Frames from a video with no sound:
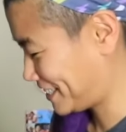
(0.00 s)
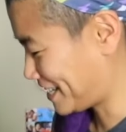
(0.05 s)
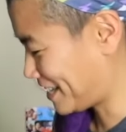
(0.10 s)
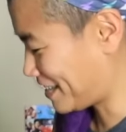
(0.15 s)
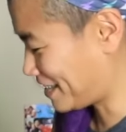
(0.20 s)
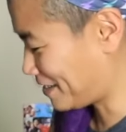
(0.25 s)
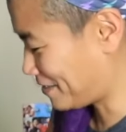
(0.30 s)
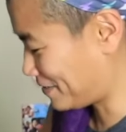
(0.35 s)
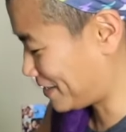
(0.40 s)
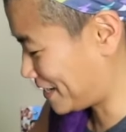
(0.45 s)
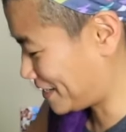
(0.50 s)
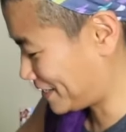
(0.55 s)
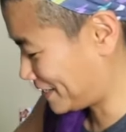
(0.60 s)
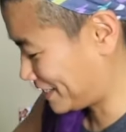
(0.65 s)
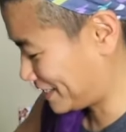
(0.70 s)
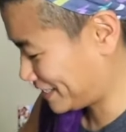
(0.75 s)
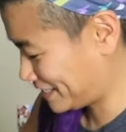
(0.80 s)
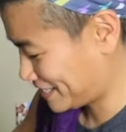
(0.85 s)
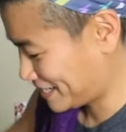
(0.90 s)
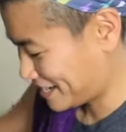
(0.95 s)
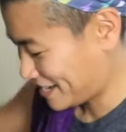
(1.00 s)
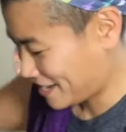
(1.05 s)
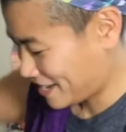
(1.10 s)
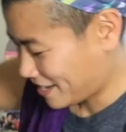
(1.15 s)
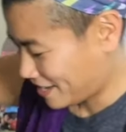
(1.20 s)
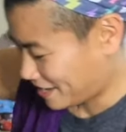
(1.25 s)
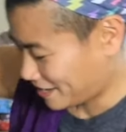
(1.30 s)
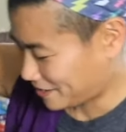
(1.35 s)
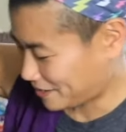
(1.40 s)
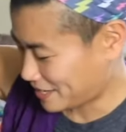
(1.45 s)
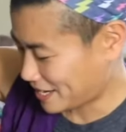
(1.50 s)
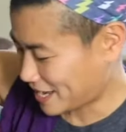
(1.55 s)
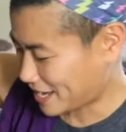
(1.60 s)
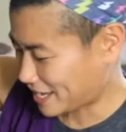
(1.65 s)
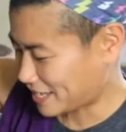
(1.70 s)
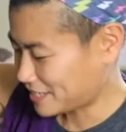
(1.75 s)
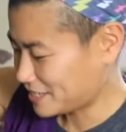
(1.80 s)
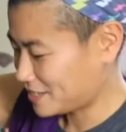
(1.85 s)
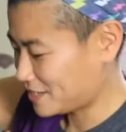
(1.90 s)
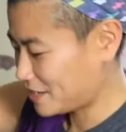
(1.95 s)
I love it.
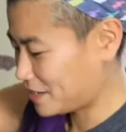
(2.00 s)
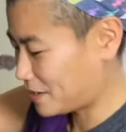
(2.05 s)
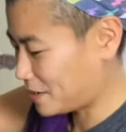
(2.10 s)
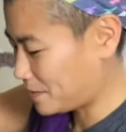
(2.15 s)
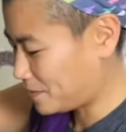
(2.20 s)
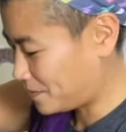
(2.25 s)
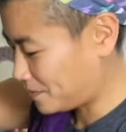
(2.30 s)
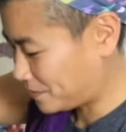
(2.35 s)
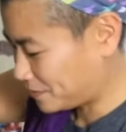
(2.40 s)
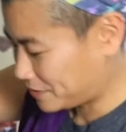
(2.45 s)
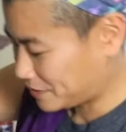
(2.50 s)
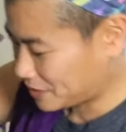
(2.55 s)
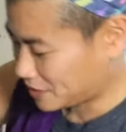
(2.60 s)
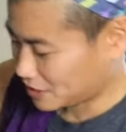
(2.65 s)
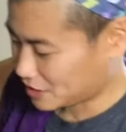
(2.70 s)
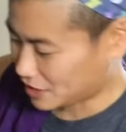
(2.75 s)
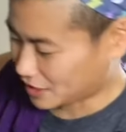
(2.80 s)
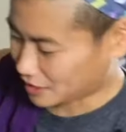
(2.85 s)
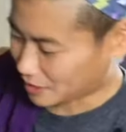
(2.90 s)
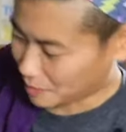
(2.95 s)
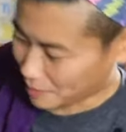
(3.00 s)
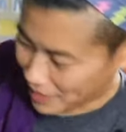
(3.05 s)
Okay, so you can check the